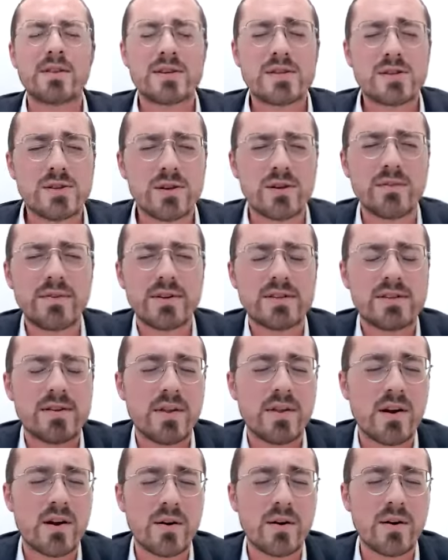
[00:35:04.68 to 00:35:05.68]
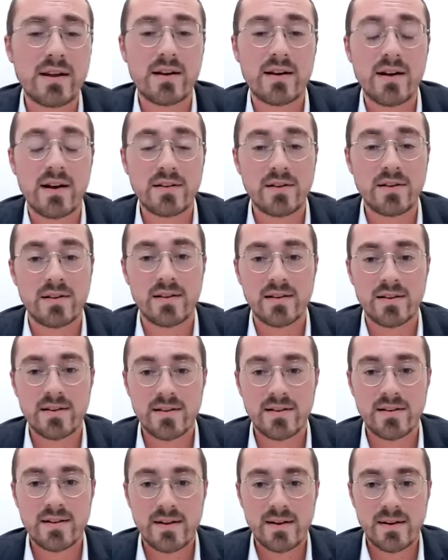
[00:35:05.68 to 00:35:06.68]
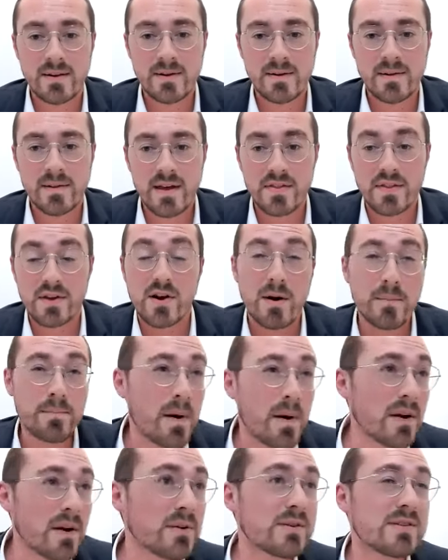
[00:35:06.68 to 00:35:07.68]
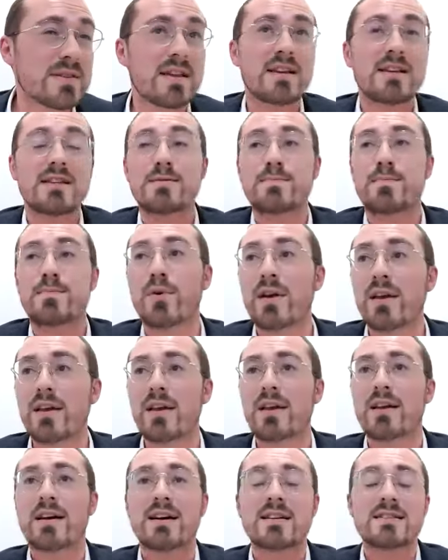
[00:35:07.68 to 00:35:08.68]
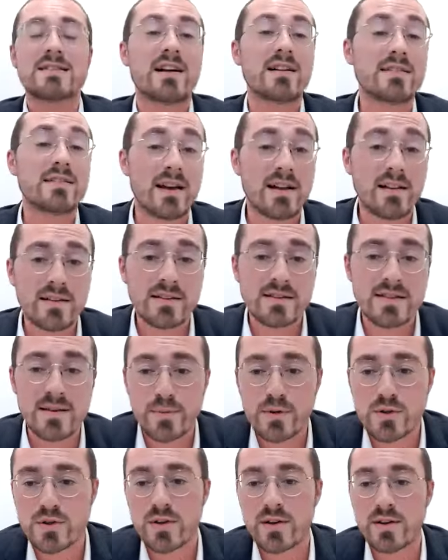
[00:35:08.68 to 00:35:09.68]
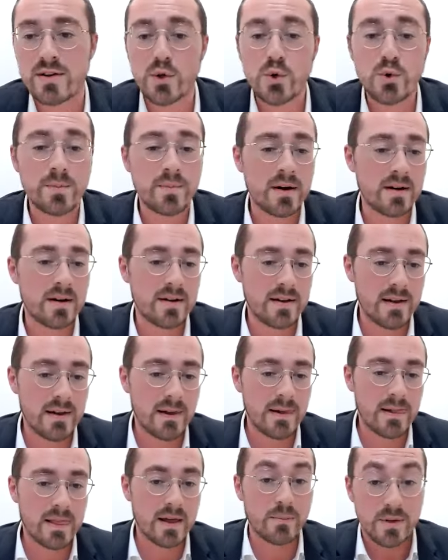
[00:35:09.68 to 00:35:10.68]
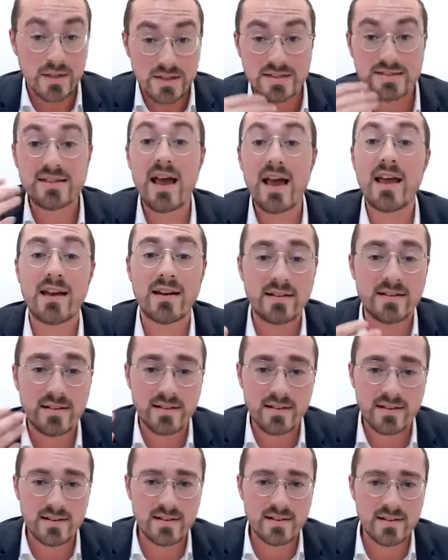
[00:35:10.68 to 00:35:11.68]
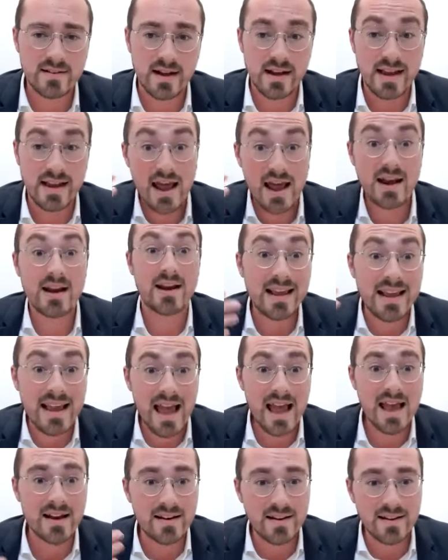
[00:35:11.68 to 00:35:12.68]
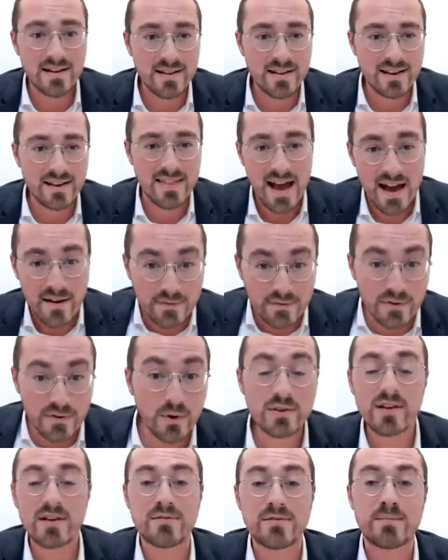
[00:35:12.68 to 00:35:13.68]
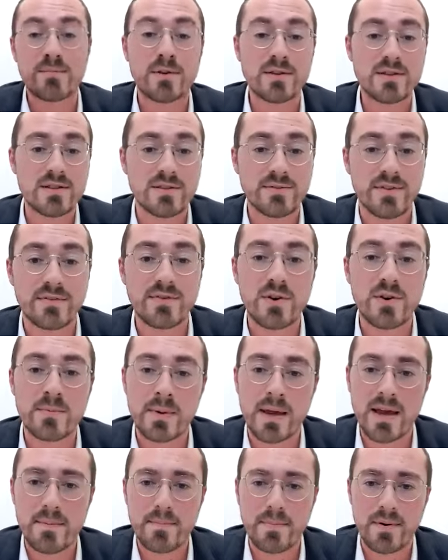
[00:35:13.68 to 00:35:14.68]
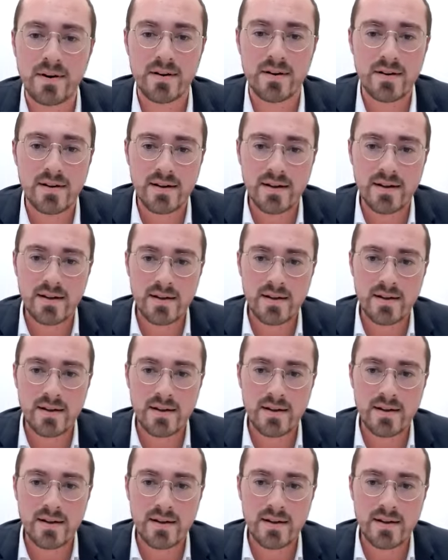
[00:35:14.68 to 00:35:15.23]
of the service of the Kohen Gadol and the karbanos that he's bringing, Chazal tell us, the Mishnah and Yuma, and we say it again and again in the avoda of Musaf of Yom Kippur.